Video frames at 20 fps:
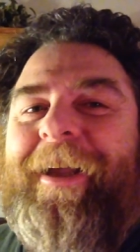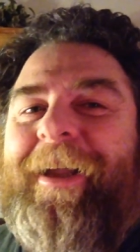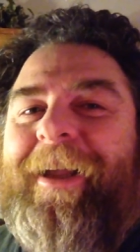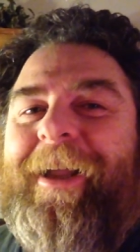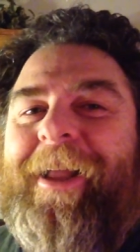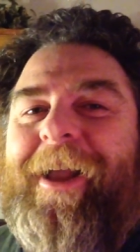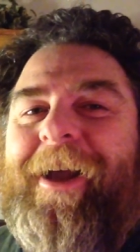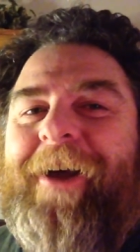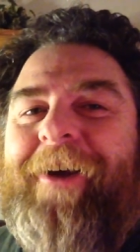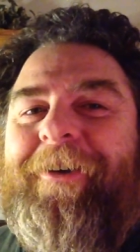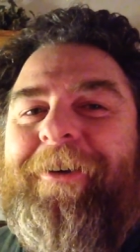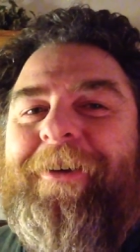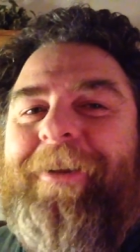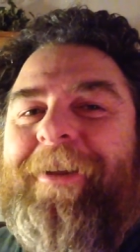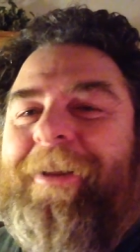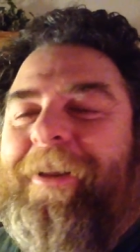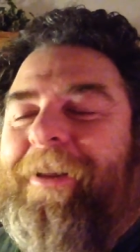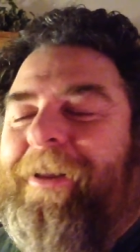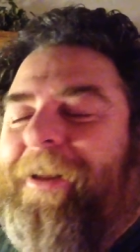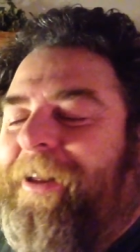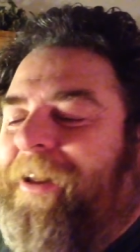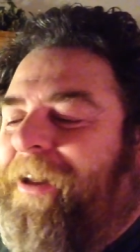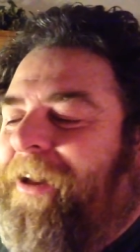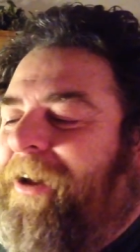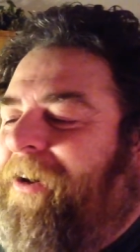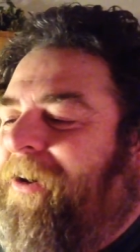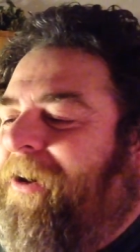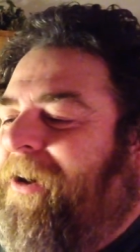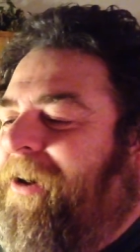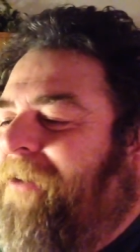you know,
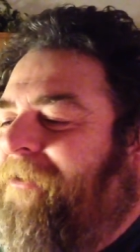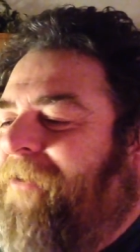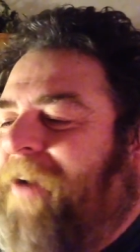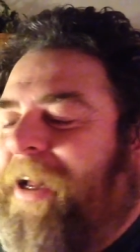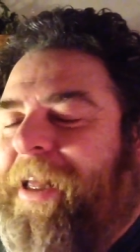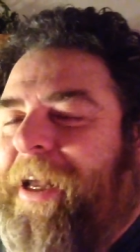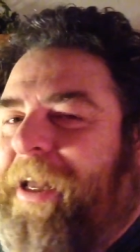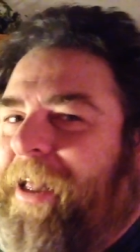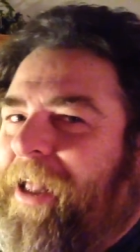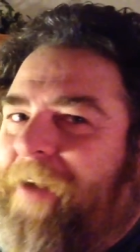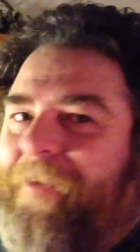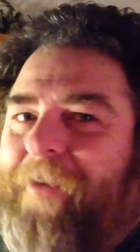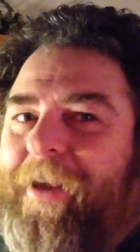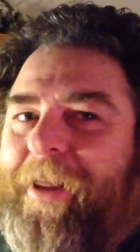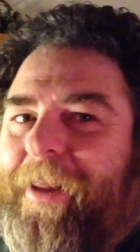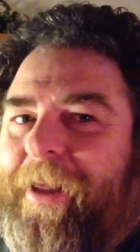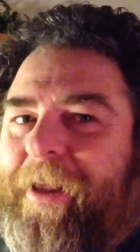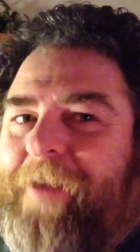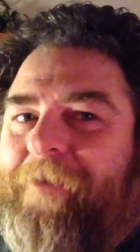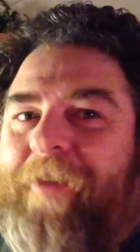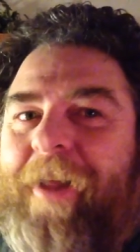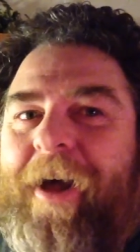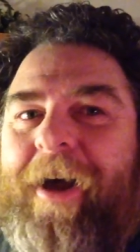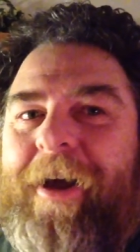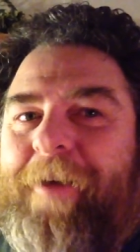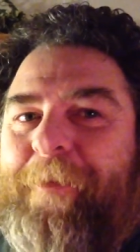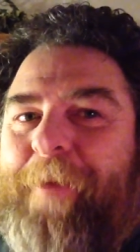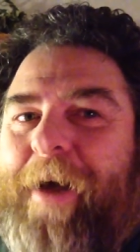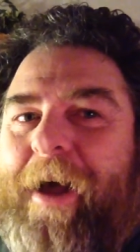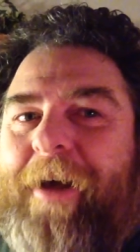or if I didn't have anything to
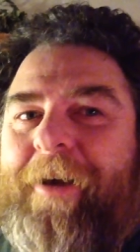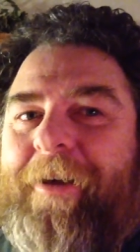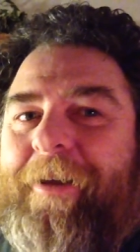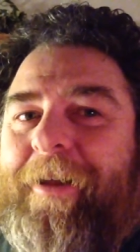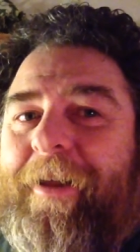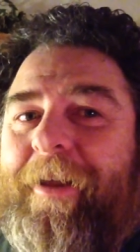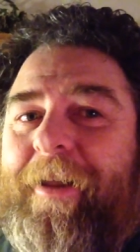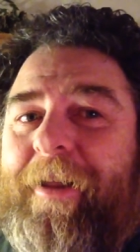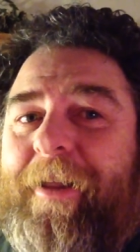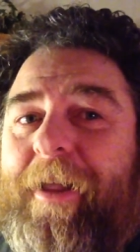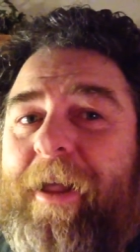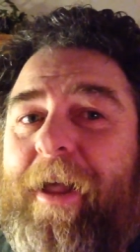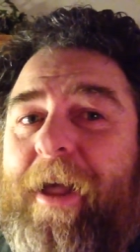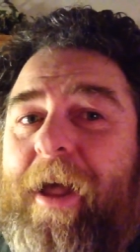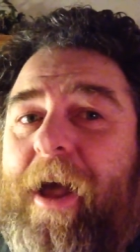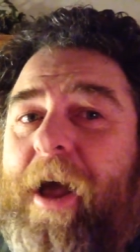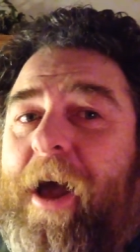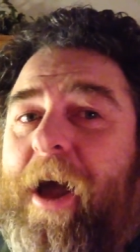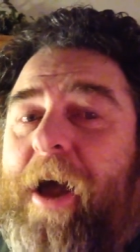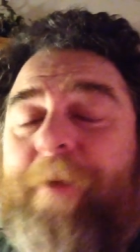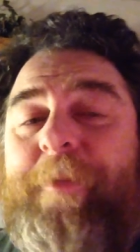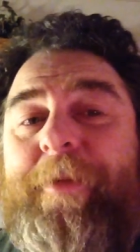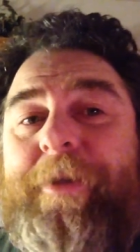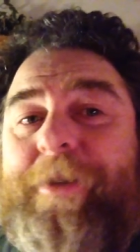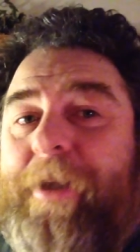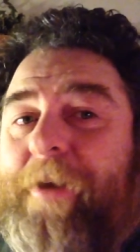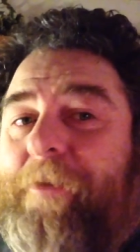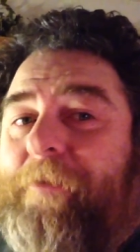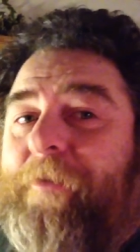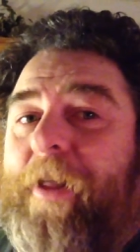vlog about. I'm
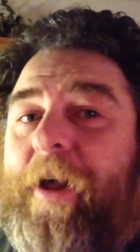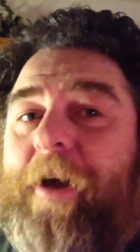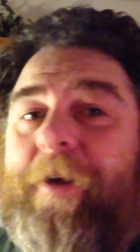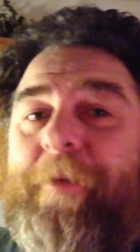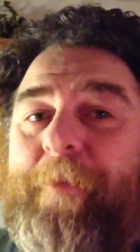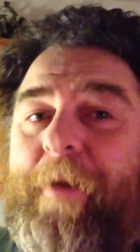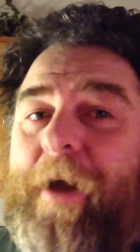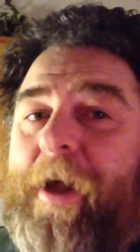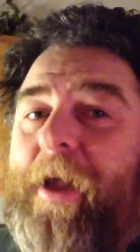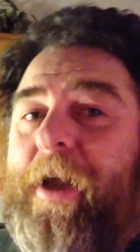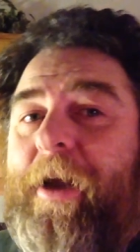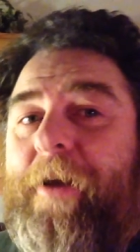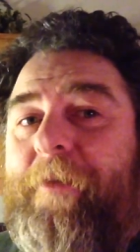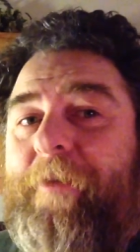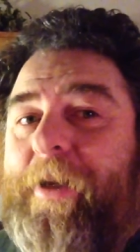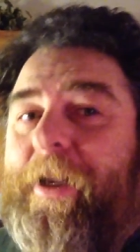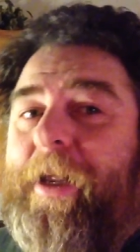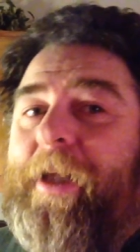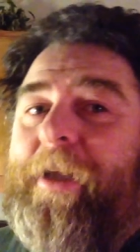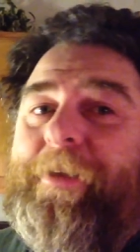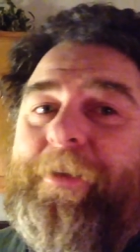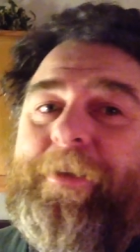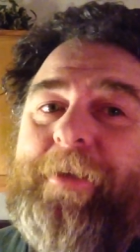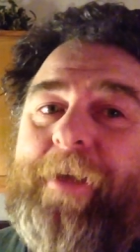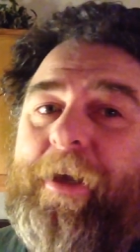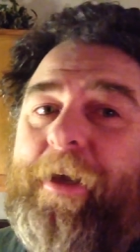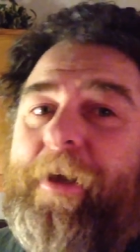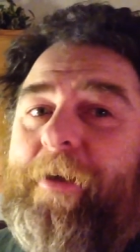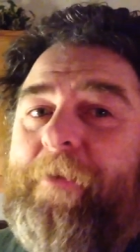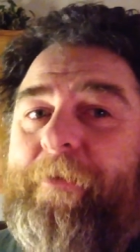just going to vlog my everyday
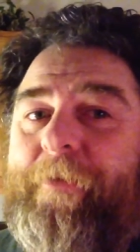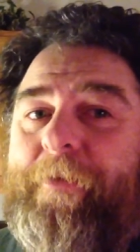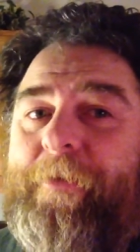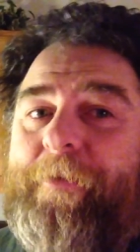stuff.